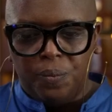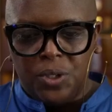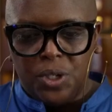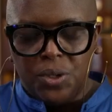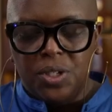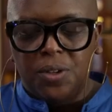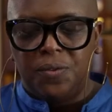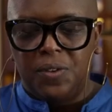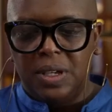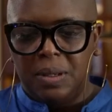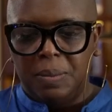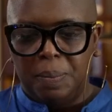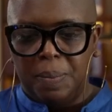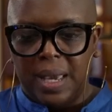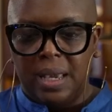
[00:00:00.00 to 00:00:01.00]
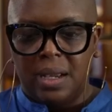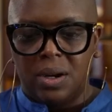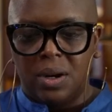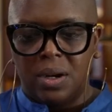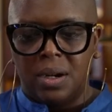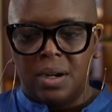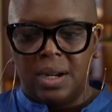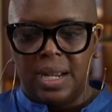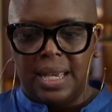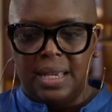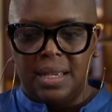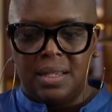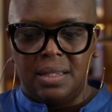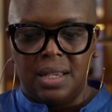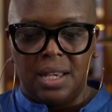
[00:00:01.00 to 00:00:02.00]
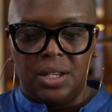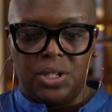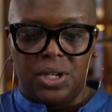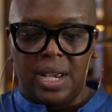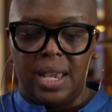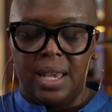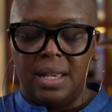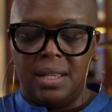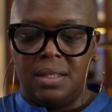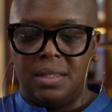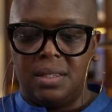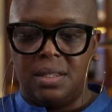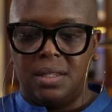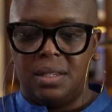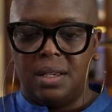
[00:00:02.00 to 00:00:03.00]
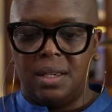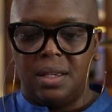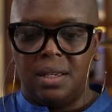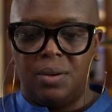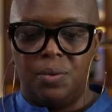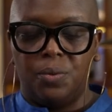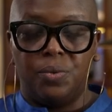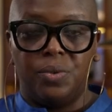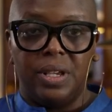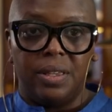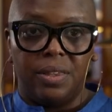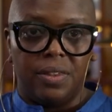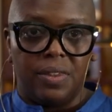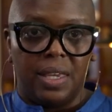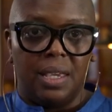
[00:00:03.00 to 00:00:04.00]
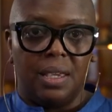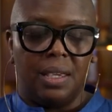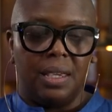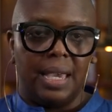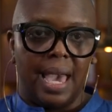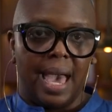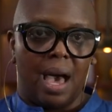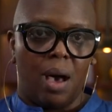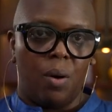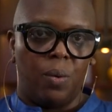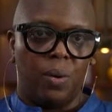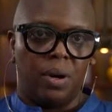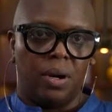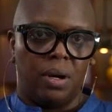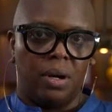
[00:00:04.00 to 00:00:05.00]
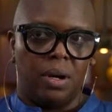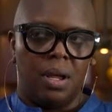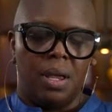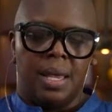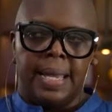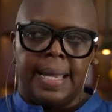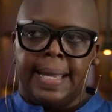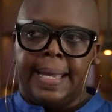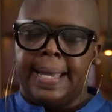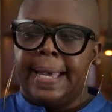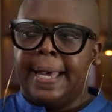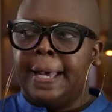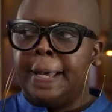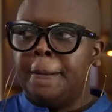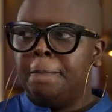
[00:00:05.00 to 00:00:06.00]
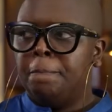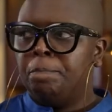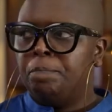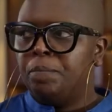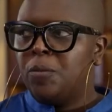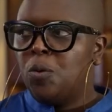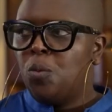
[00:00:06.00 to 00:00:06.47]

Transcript: Josephine Baker is a chance to rethink our Um,